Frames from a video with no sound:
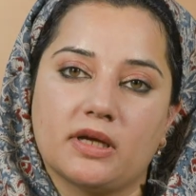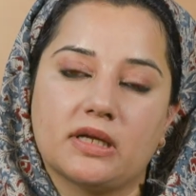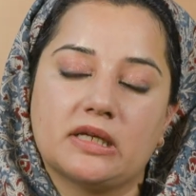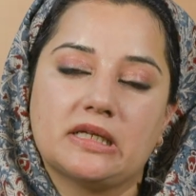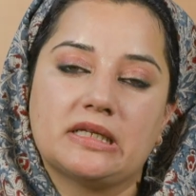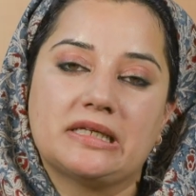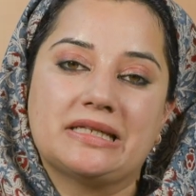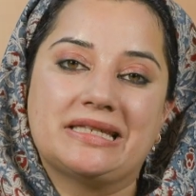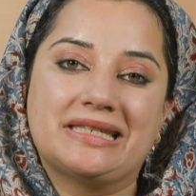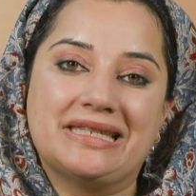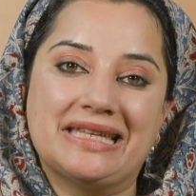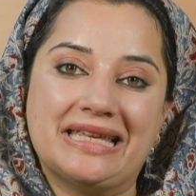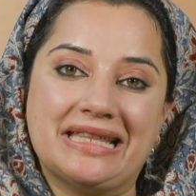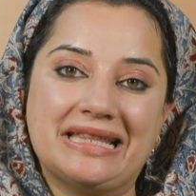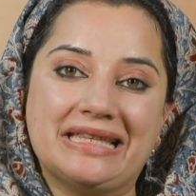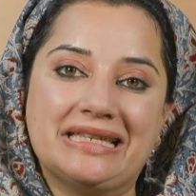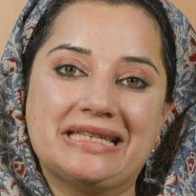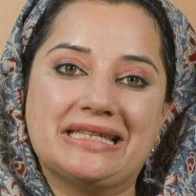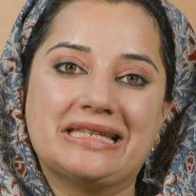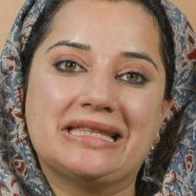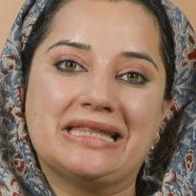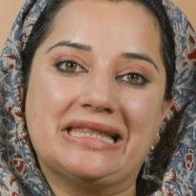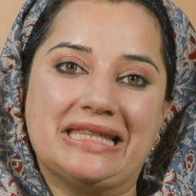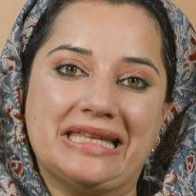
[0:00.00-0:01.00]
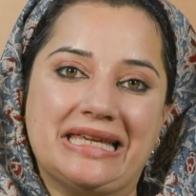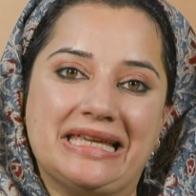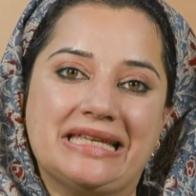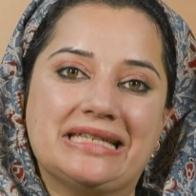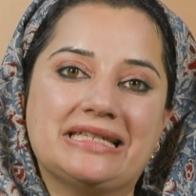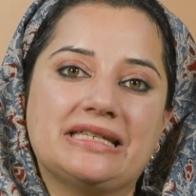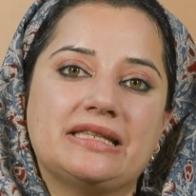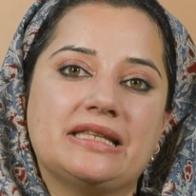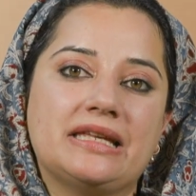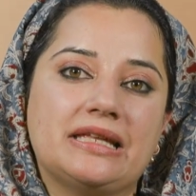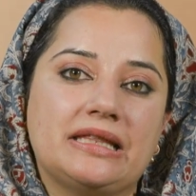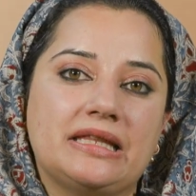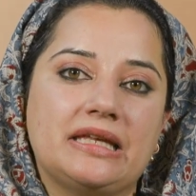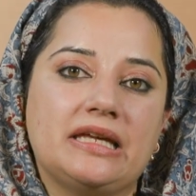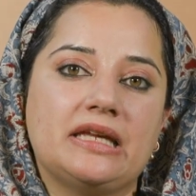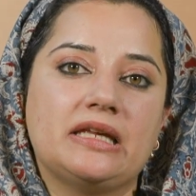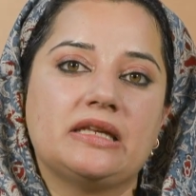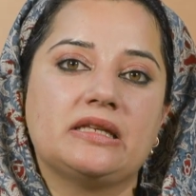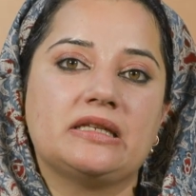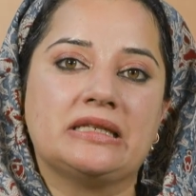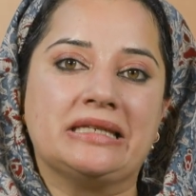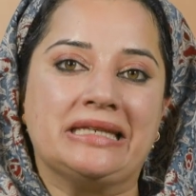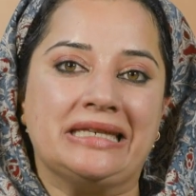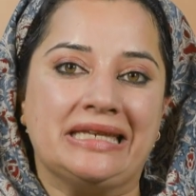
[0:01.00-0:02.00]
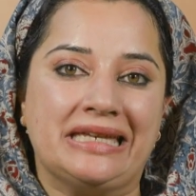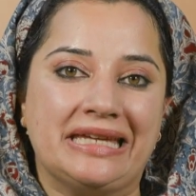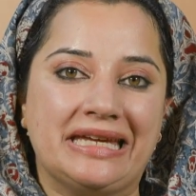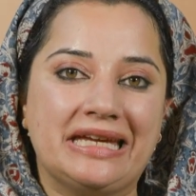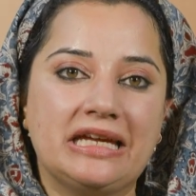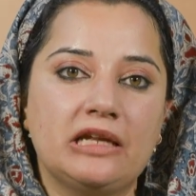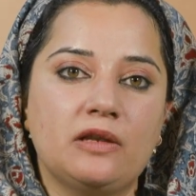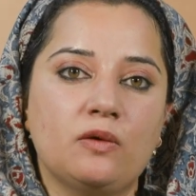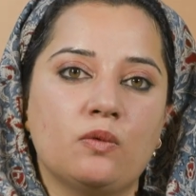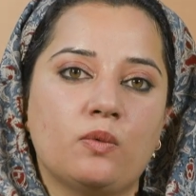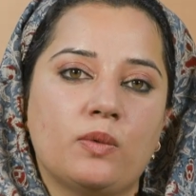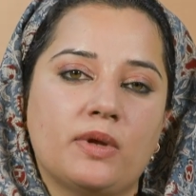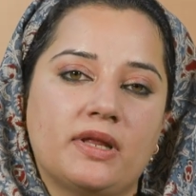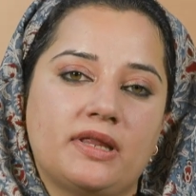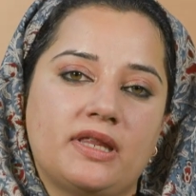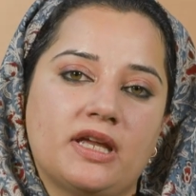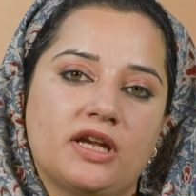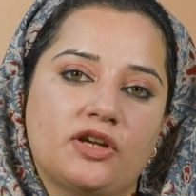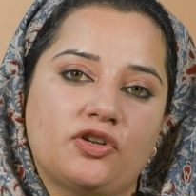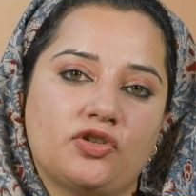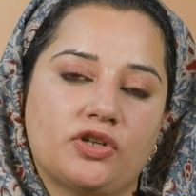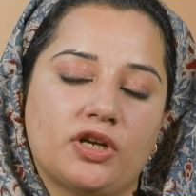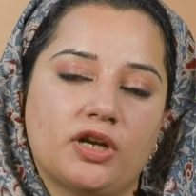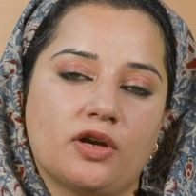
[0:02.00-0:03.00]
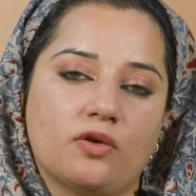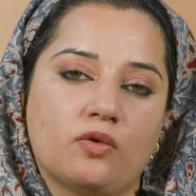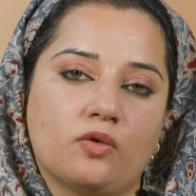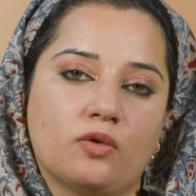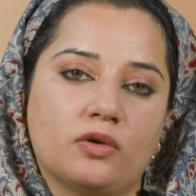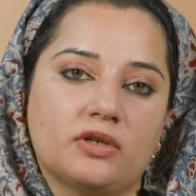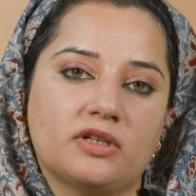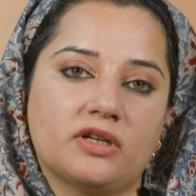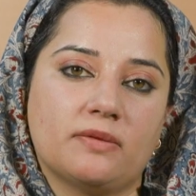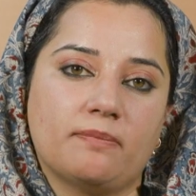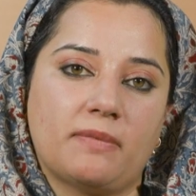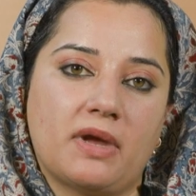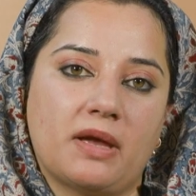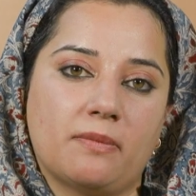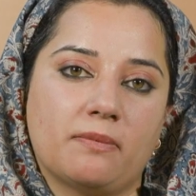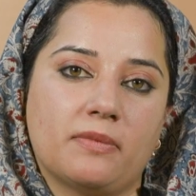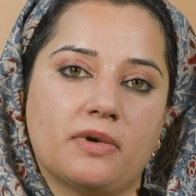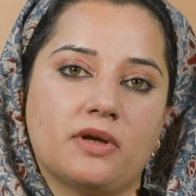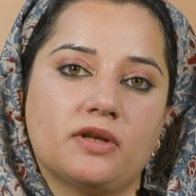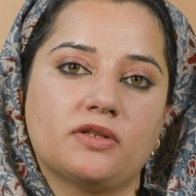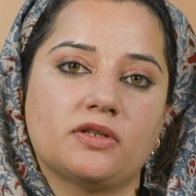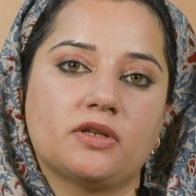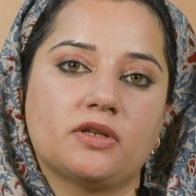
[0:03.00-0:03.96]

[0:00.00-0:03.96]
since these Nidhis deal with their shareholder members,